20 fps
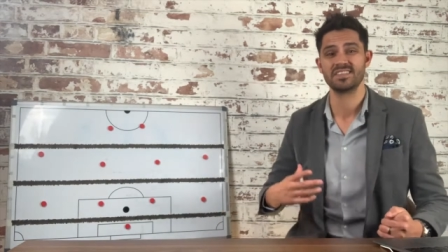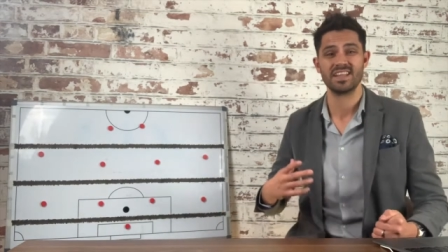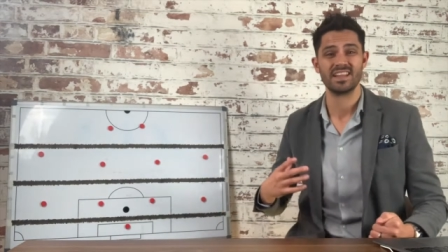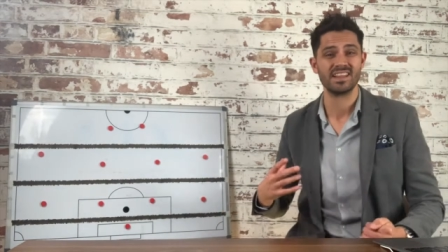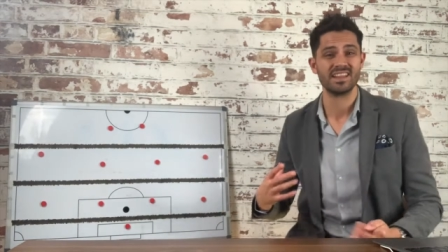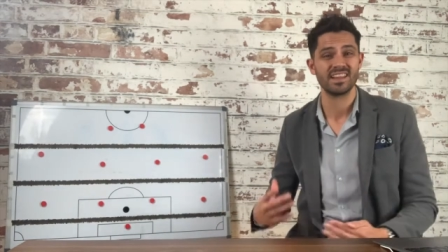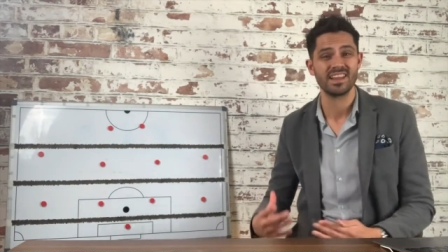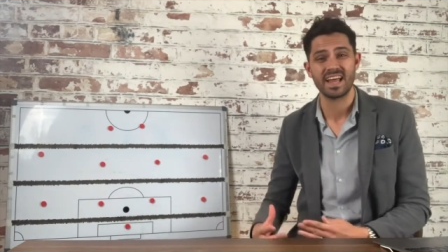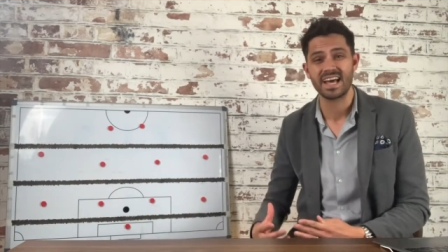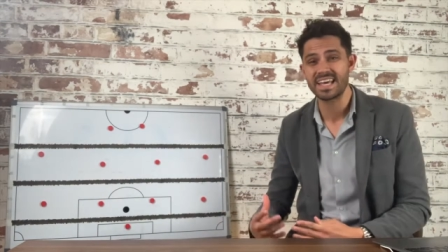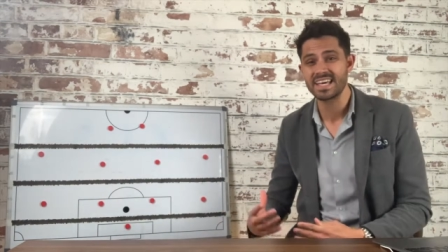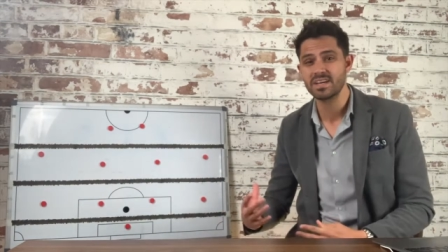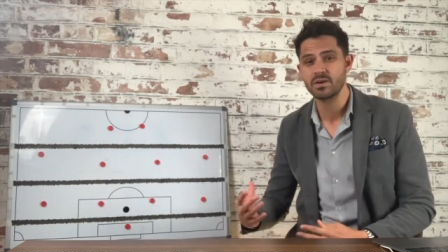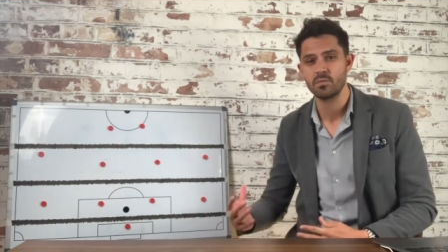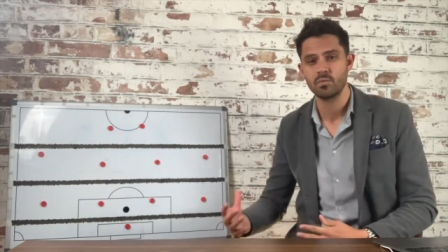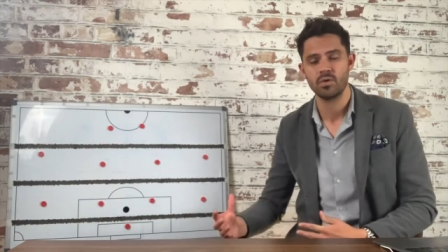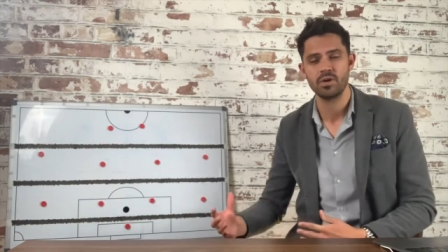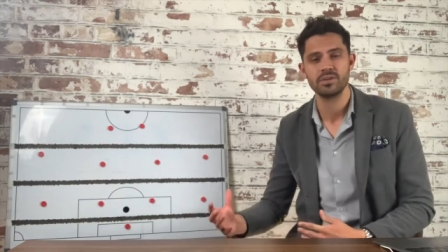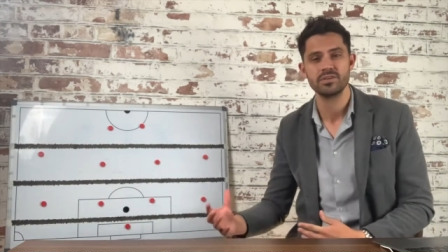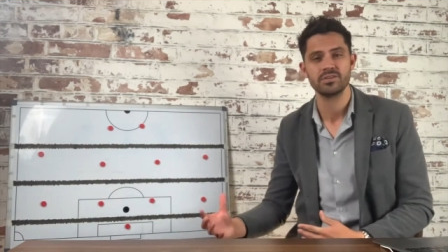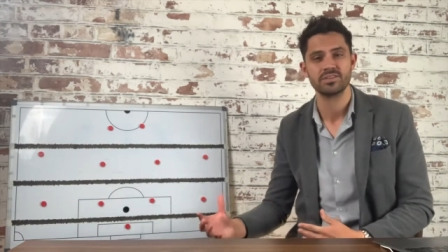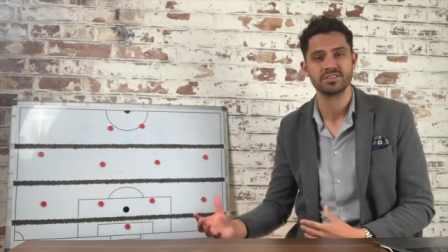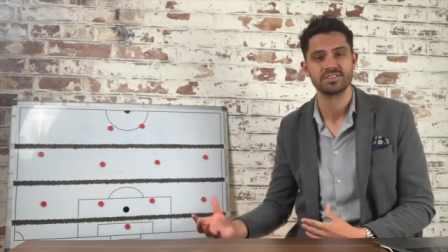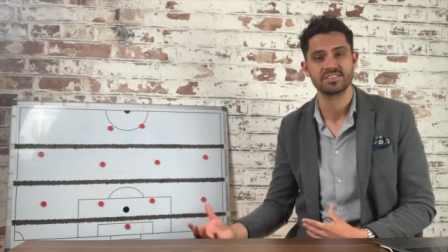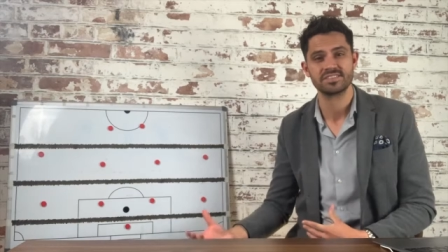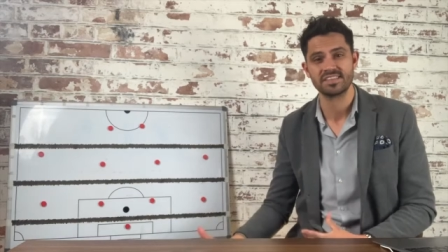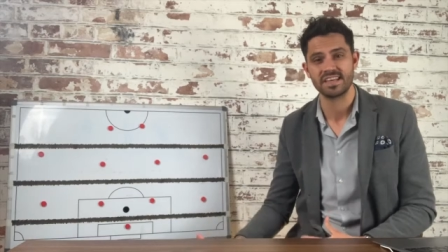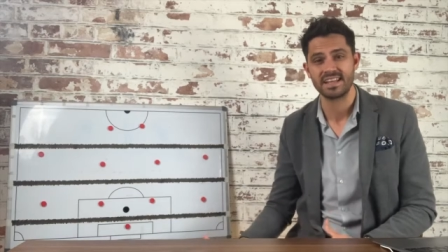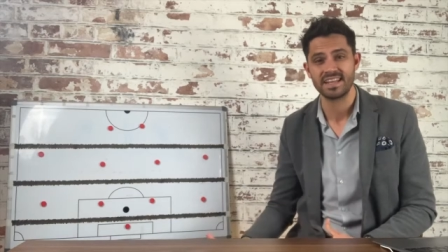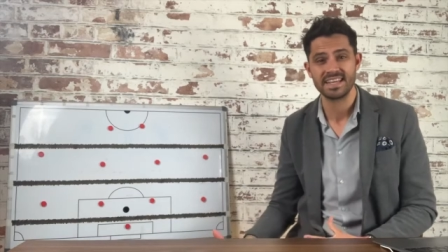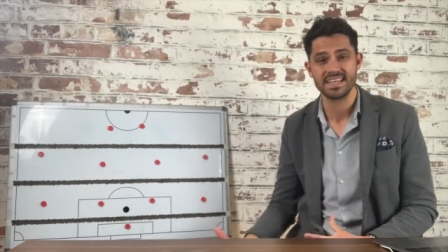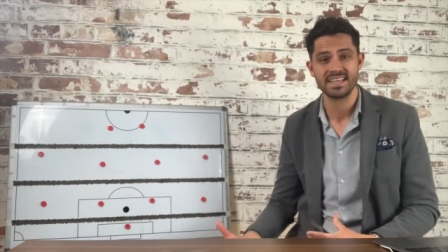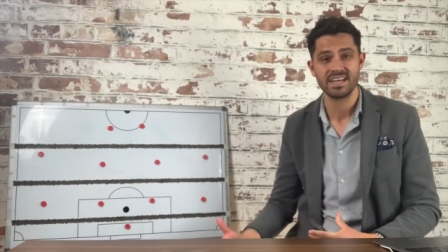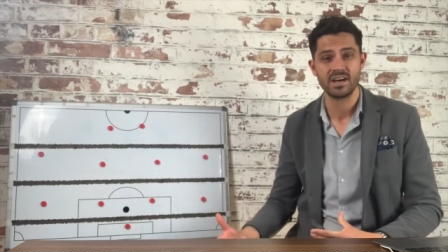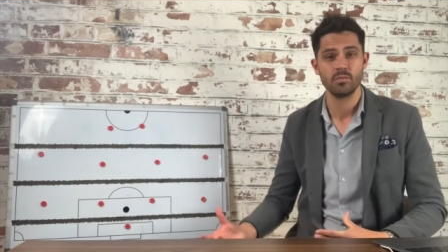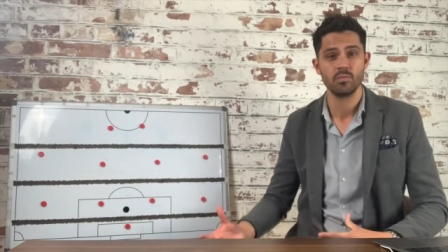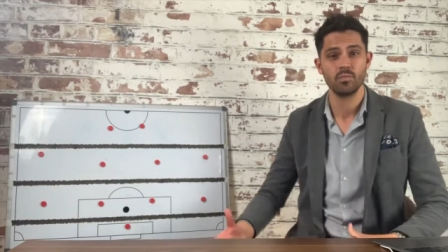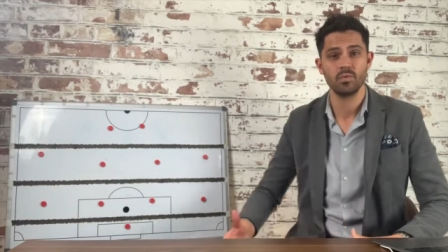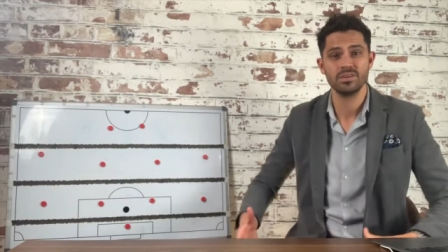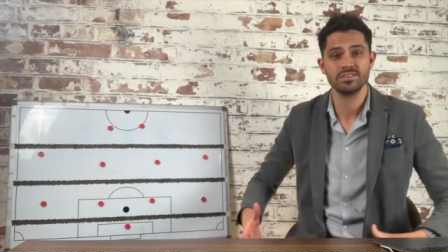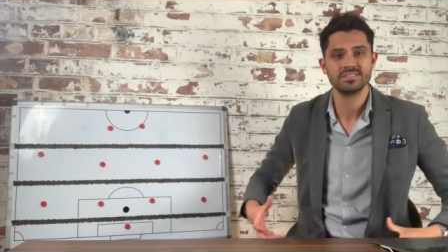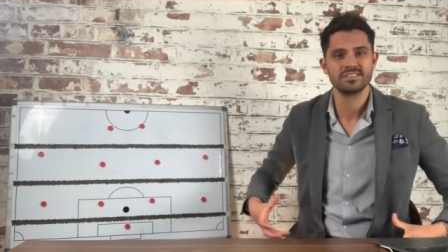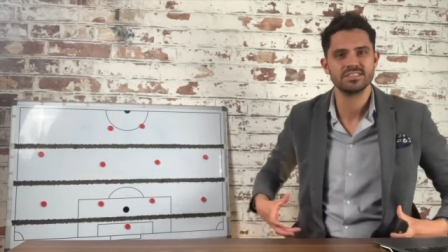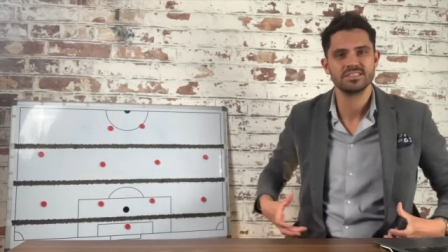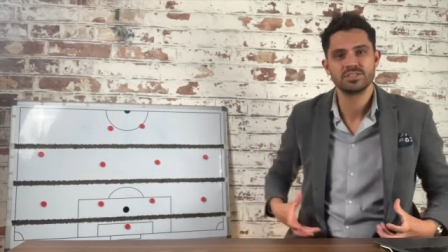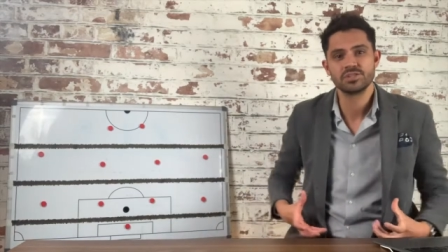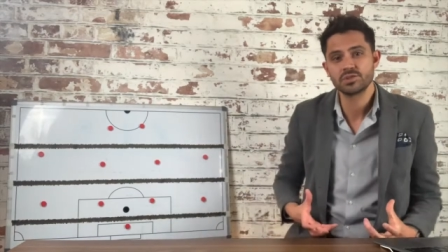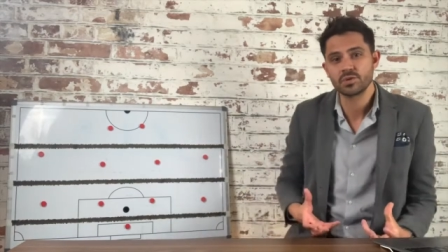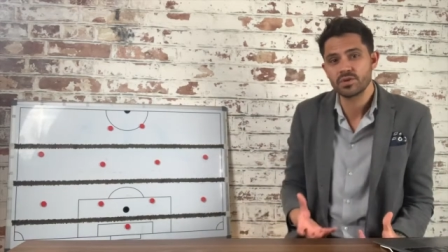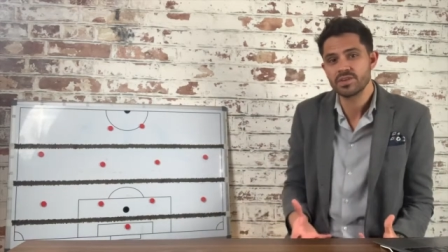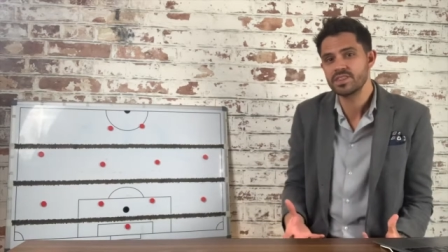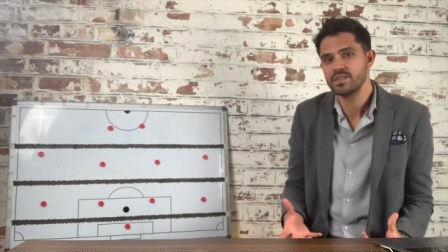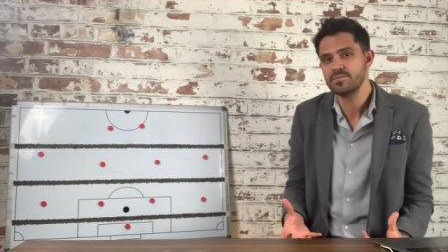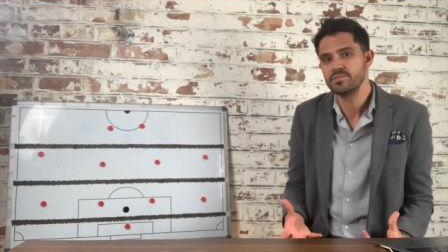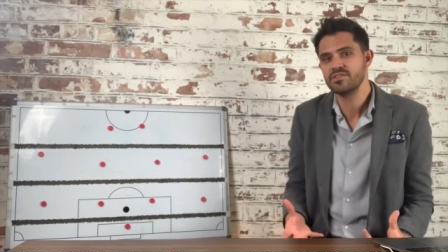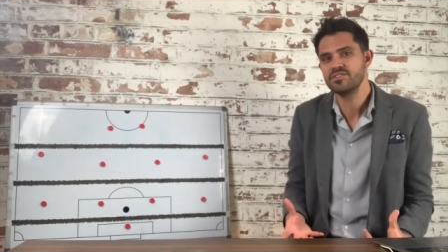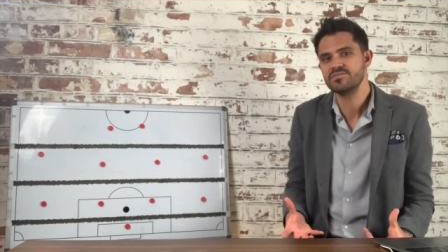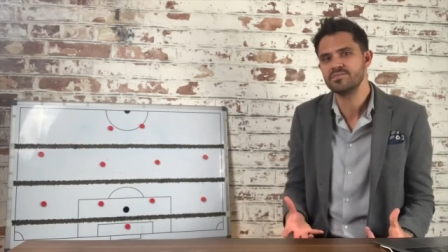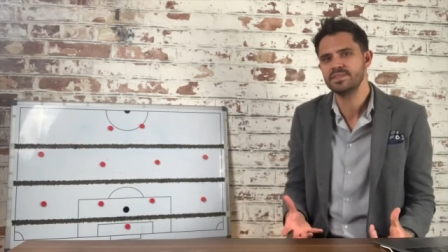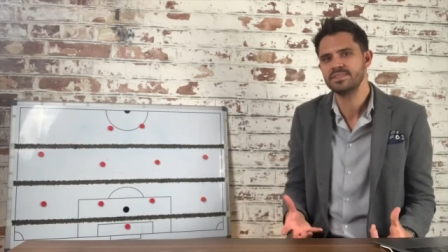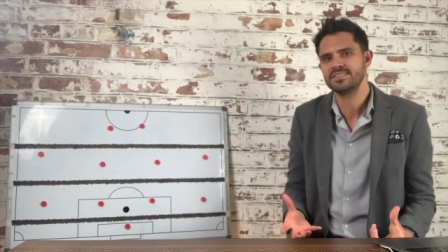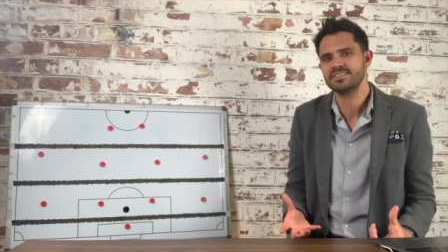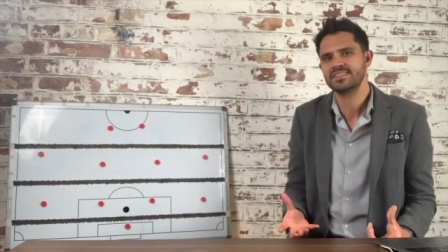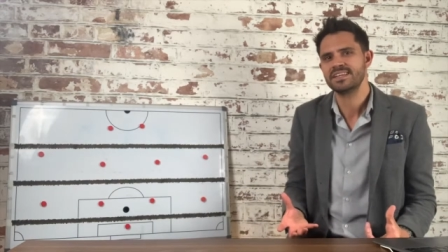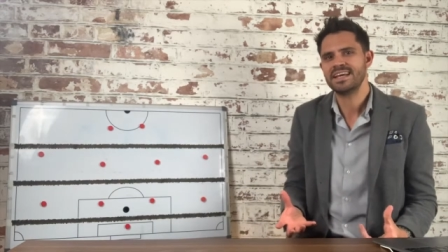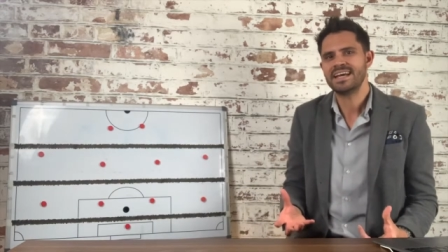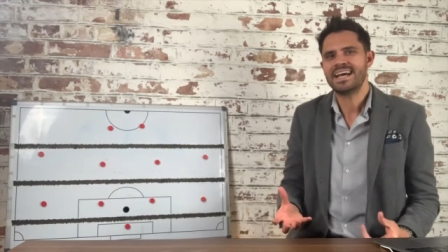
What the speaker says: like what you're selling and want to join the movement,